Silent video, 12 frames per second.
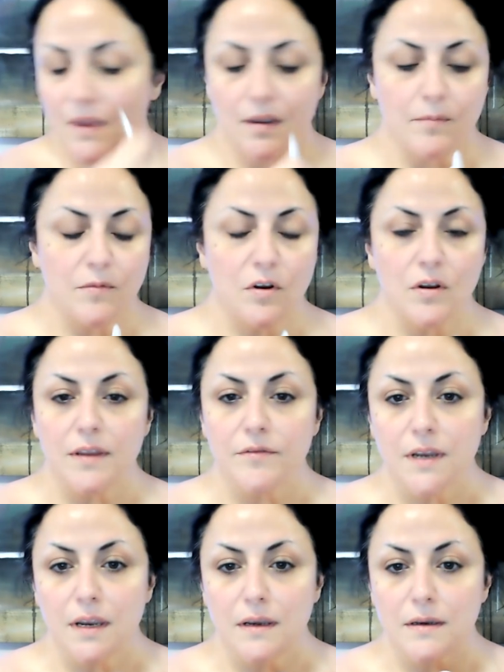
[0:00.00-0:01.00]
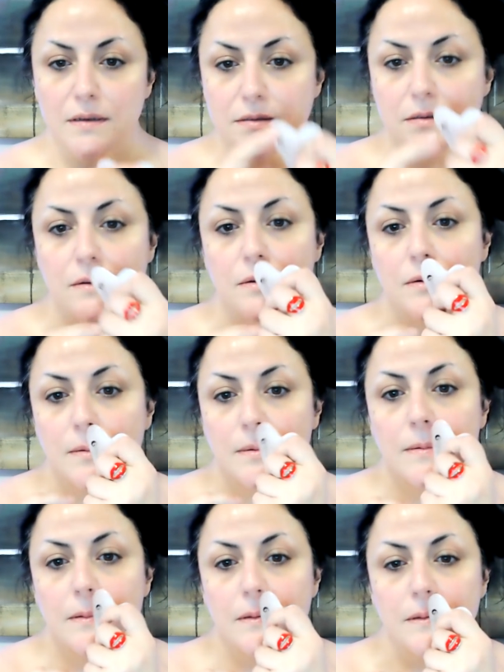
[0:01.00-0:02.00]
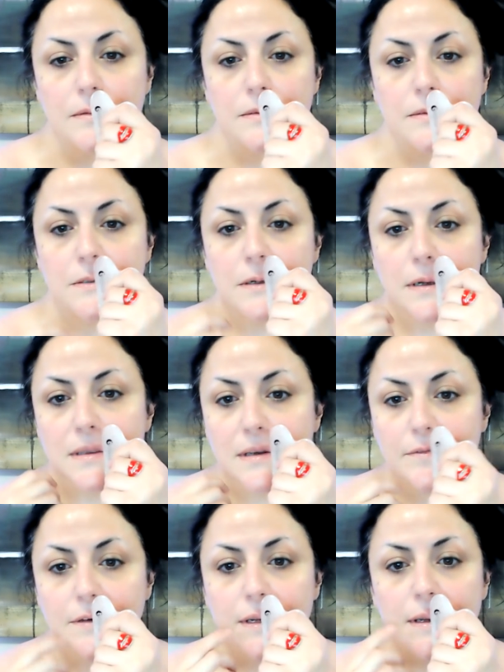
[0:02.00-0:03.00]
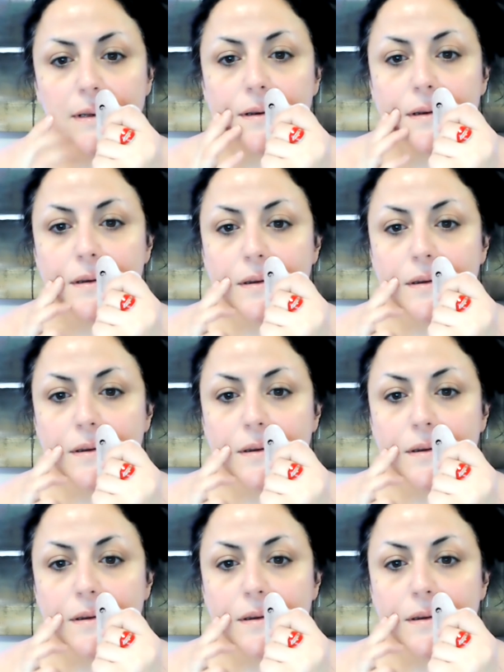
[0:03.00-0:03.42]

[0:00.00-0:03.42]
I'm not left-handed, so I'll try the left hand.